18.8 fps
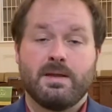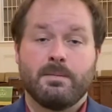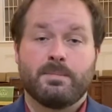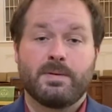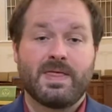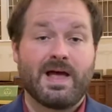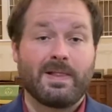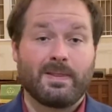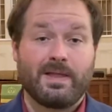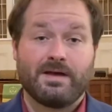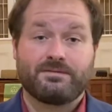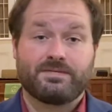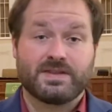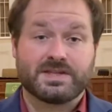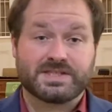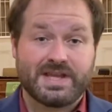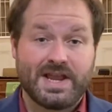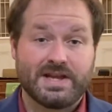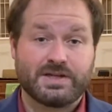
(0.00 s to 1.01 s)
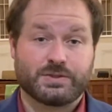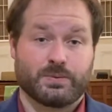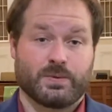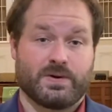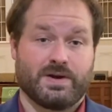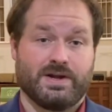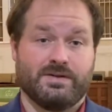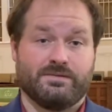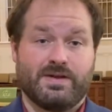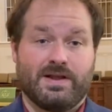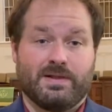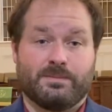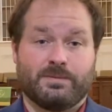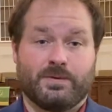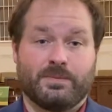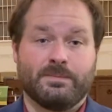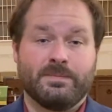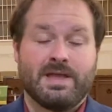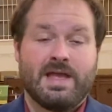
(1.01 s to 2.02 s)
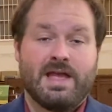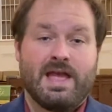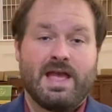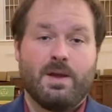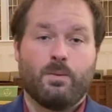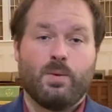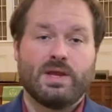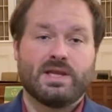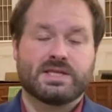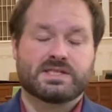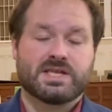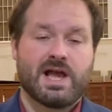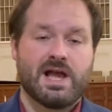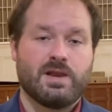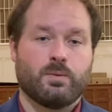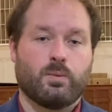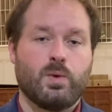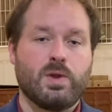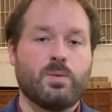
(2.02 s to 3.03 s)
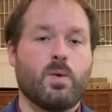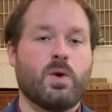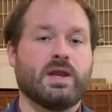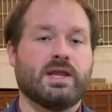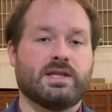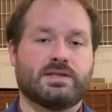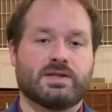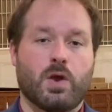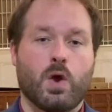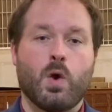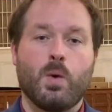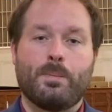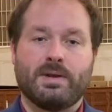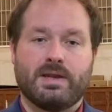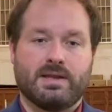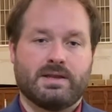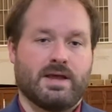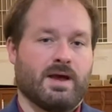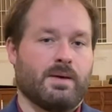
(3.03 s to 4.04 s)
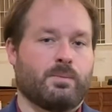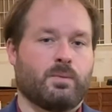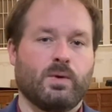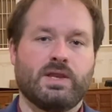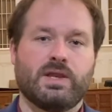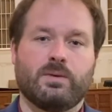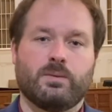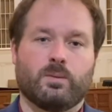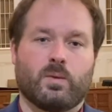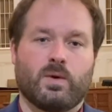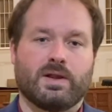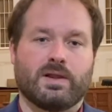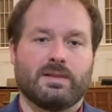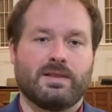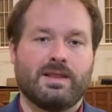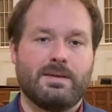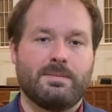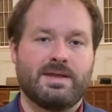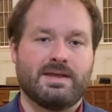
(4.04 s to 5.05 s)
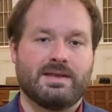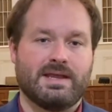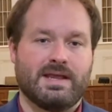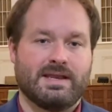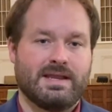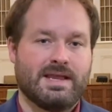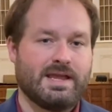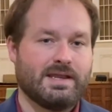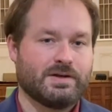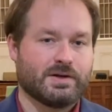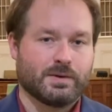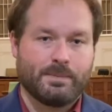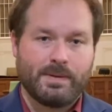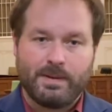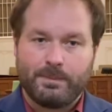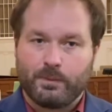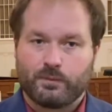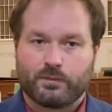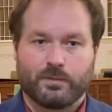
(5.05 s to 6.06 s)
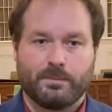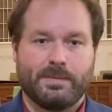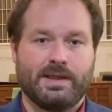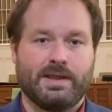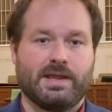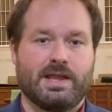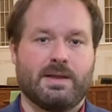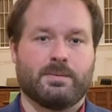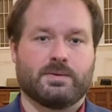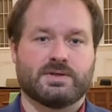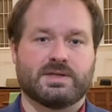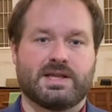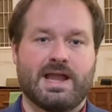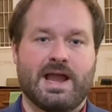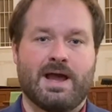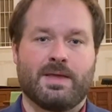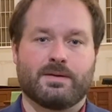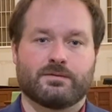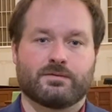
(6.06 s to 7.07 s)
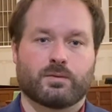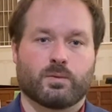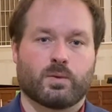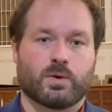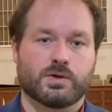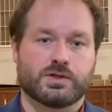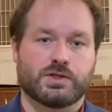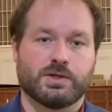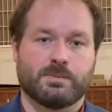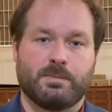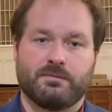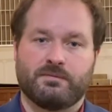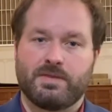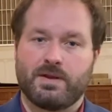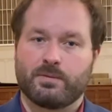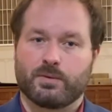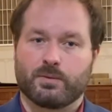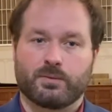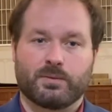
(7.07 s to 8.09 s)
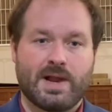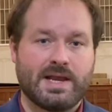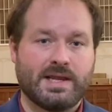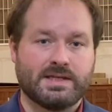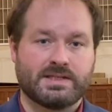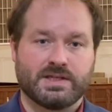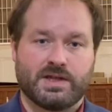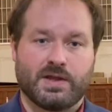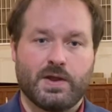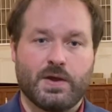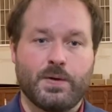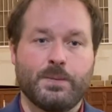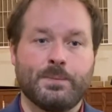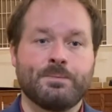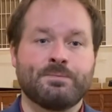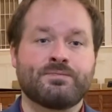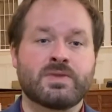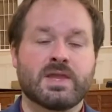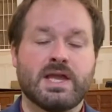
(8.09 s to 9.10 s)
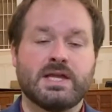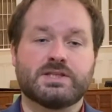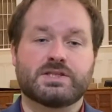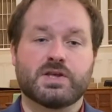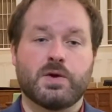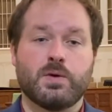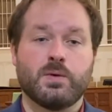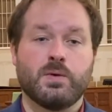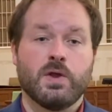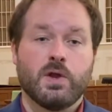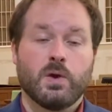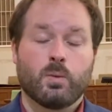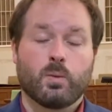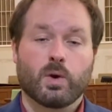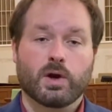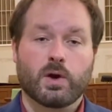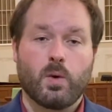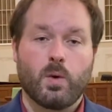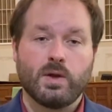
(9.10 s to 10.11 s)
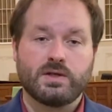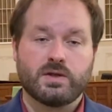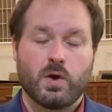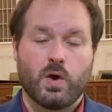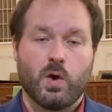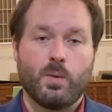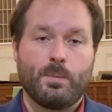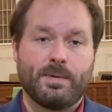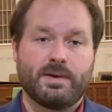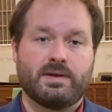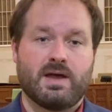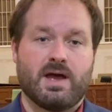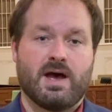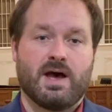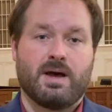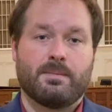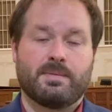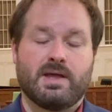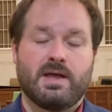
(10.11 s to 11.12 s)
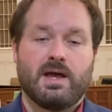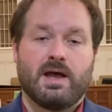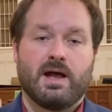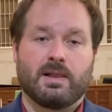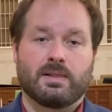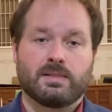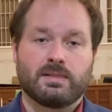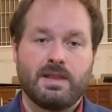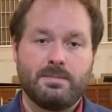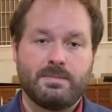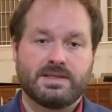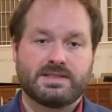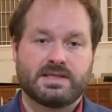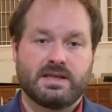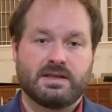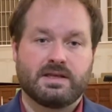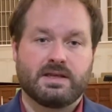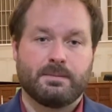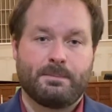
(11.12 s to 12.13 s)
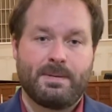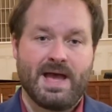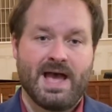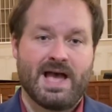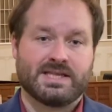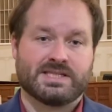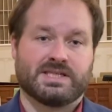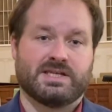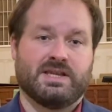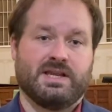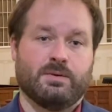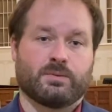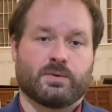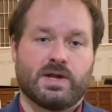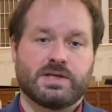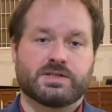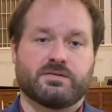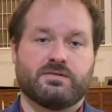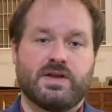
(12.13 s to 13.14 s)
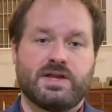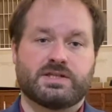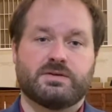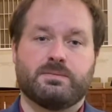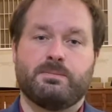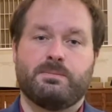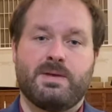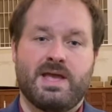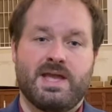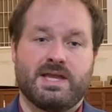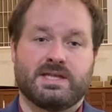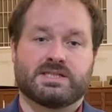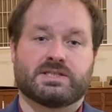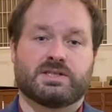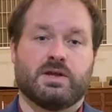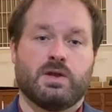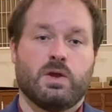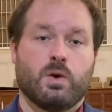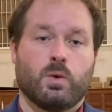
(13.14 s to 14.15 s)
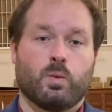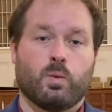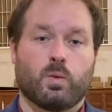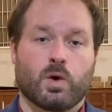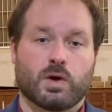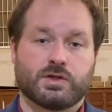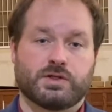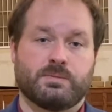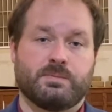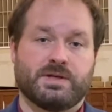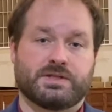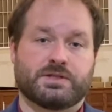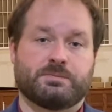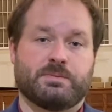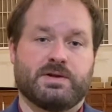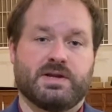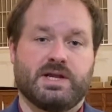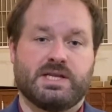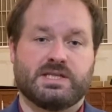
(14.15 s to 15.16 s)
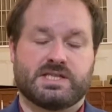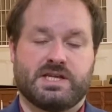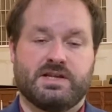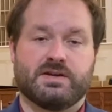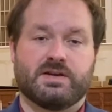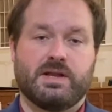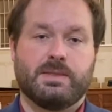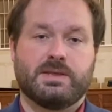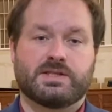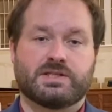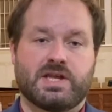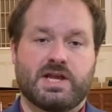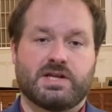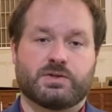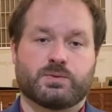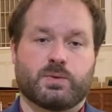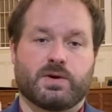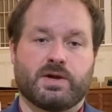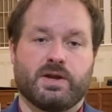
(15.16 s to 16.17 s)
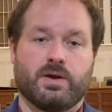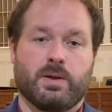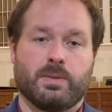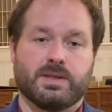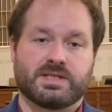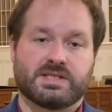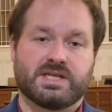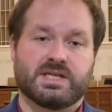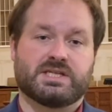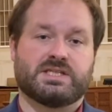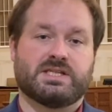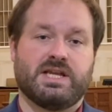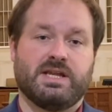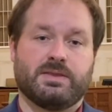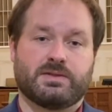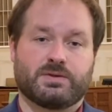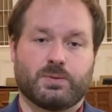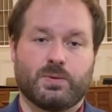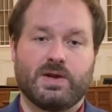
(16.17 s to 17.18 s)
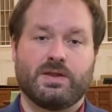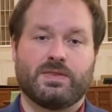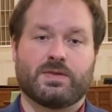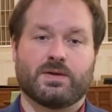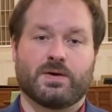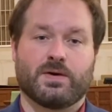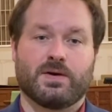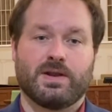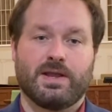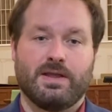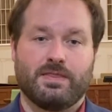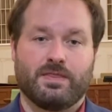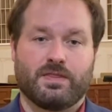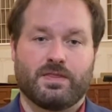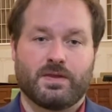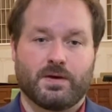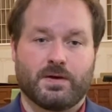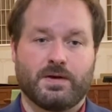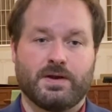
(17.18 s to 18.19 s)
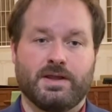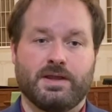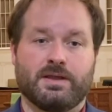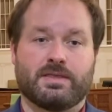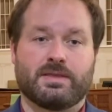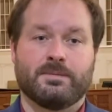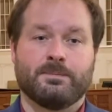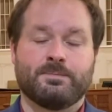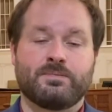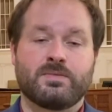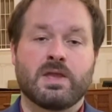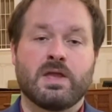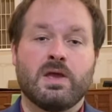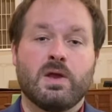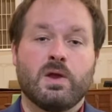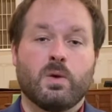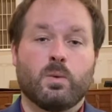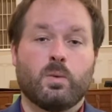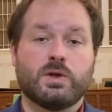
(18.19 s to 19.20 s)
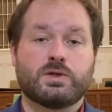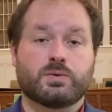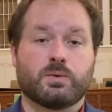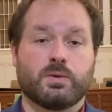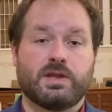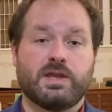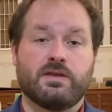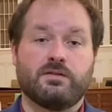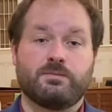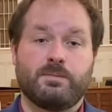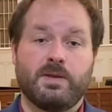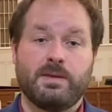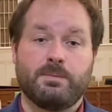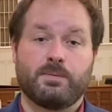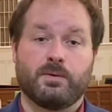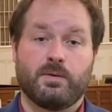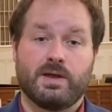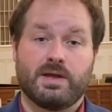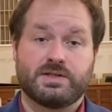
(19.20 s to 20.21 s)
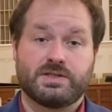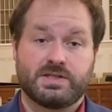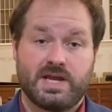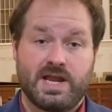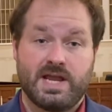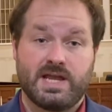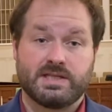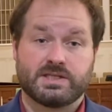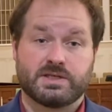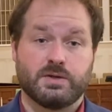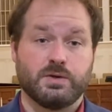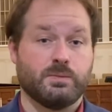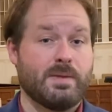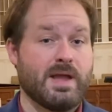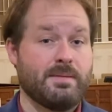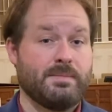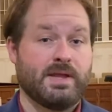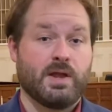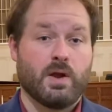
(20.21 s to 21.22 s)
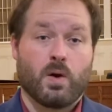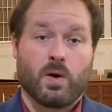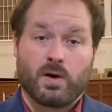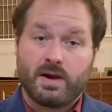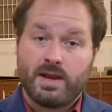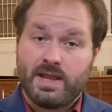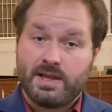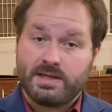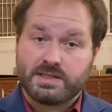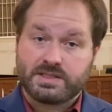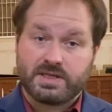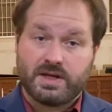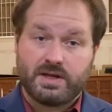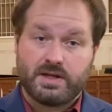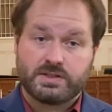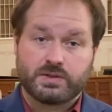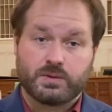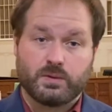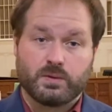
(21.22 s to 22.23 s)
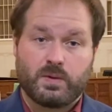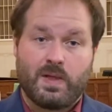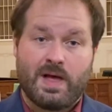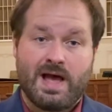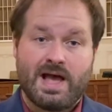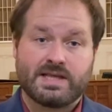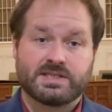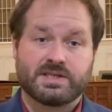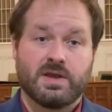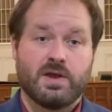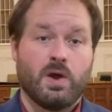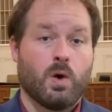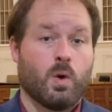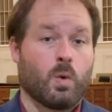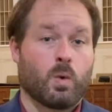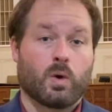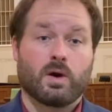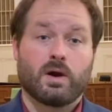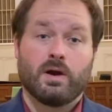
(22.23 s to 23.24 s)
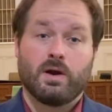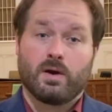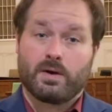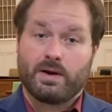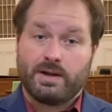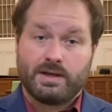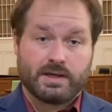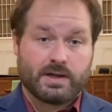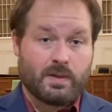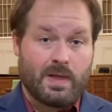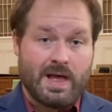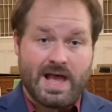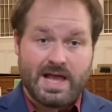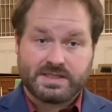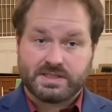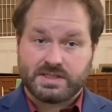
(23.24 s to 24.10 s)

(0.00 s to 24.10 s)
But that left the sanctuary available. And we decided we wanted to open it up. We didn't want to limit and hinder people from being able to gather for worship if they were ready to go. And so we're going to open up a limited capacity, reservation-based worship experience here in the sanctuary on the 16th, 23rd, and 30th, which will give people a chance who maybe aren't in a Sunday school class or are in a class